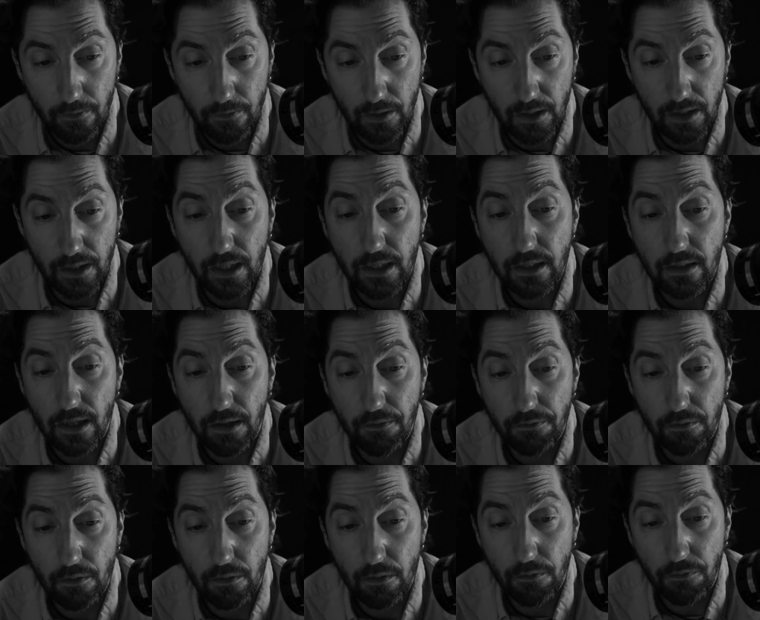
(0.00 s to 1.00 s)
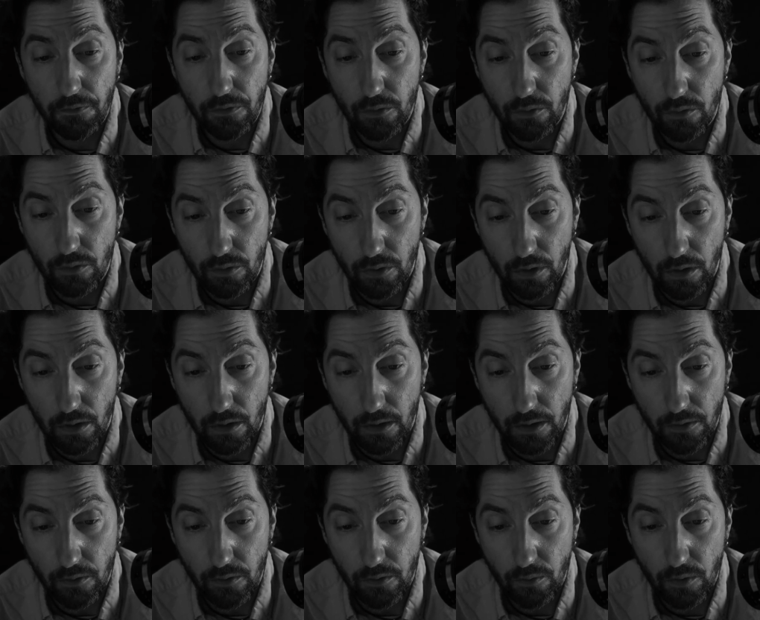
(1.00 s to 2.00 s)
The night after the funeral,
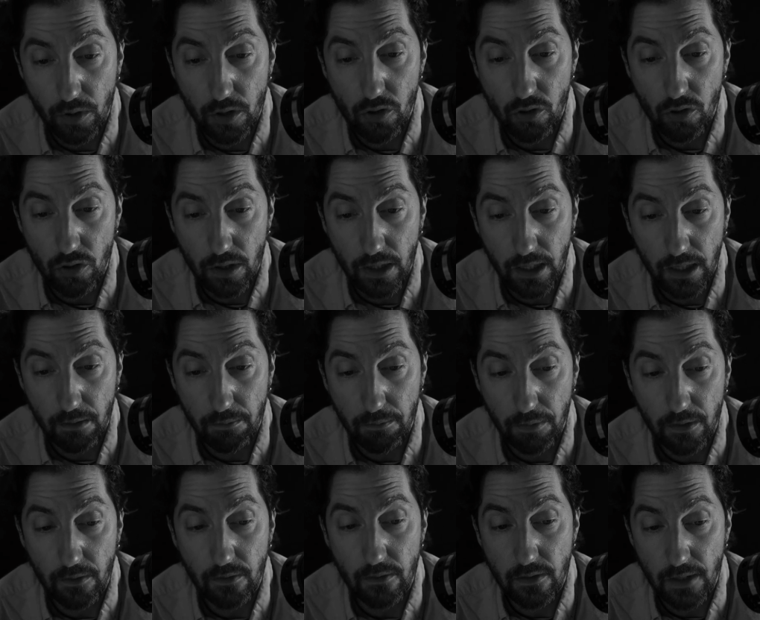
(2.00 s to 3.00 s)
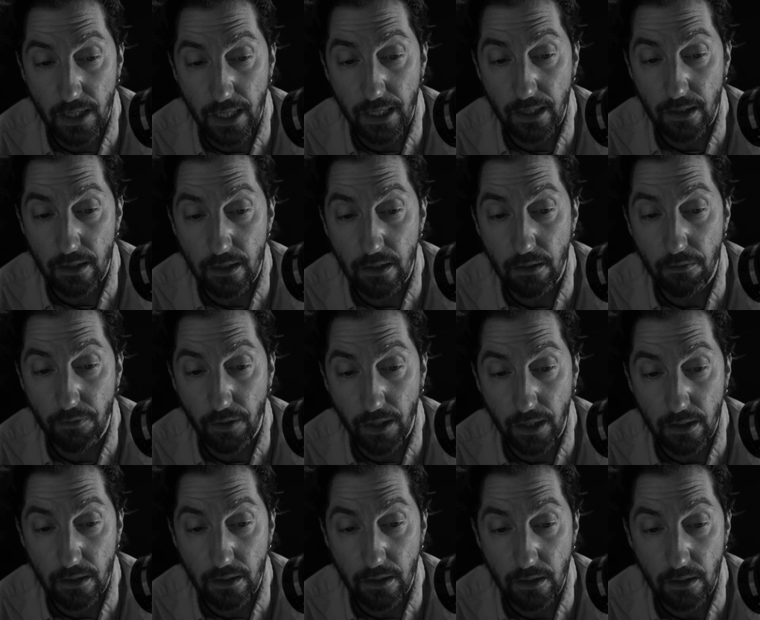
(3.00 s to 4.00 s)
at which he had been sadly
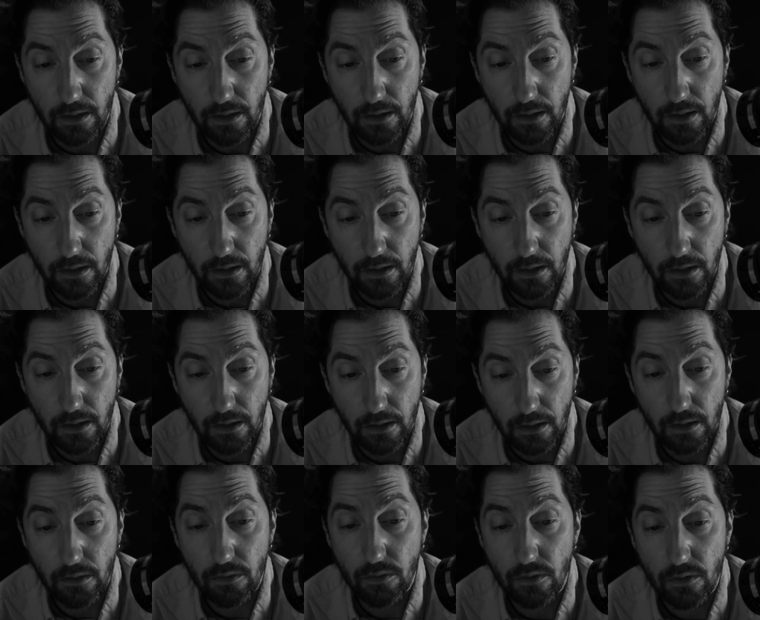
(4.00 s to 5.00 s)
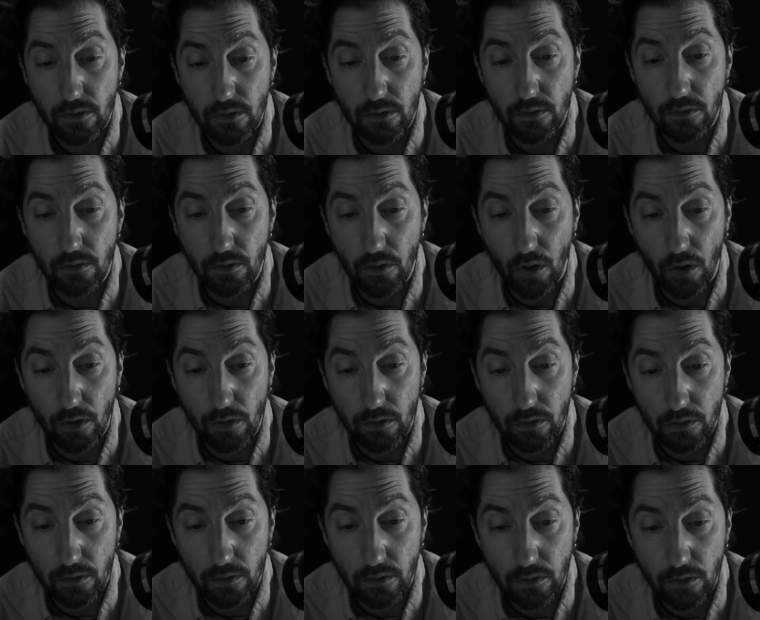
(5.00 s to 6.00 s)
affected, Utterson locked
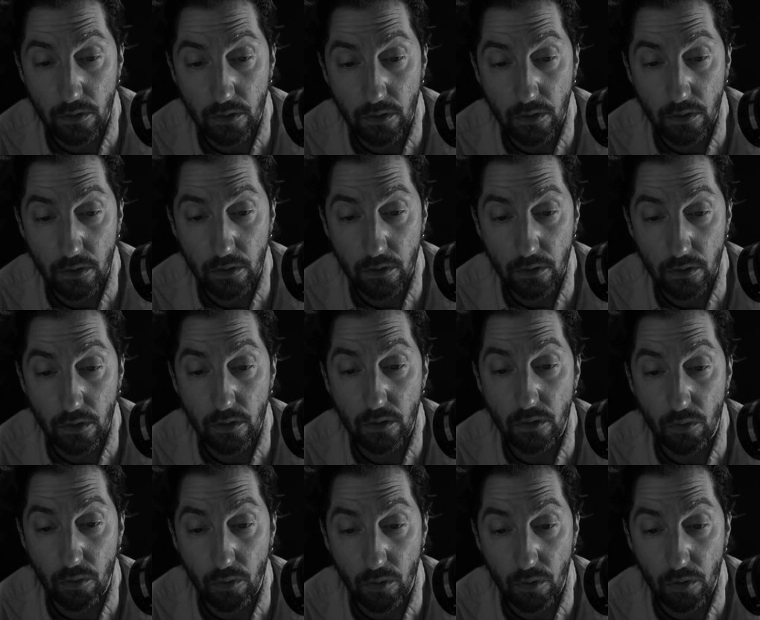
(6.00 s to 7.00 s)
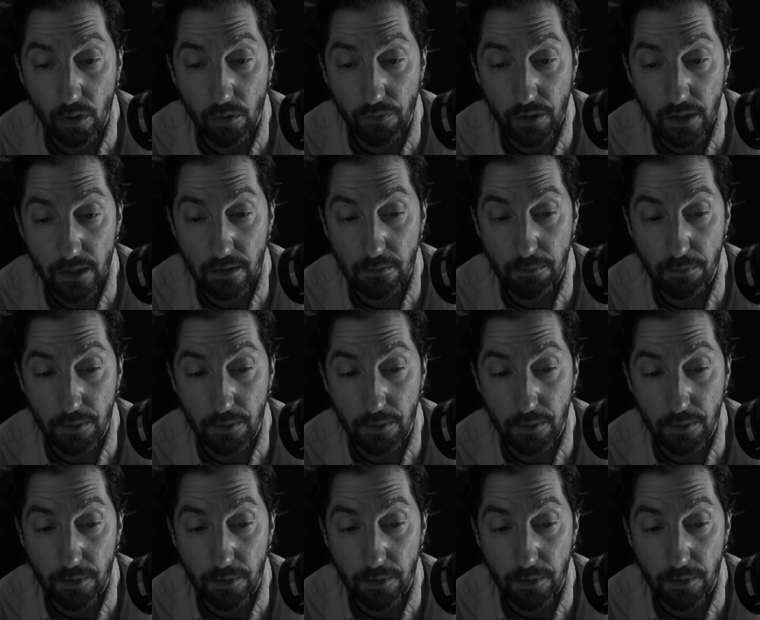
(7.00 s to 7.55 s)
the door of his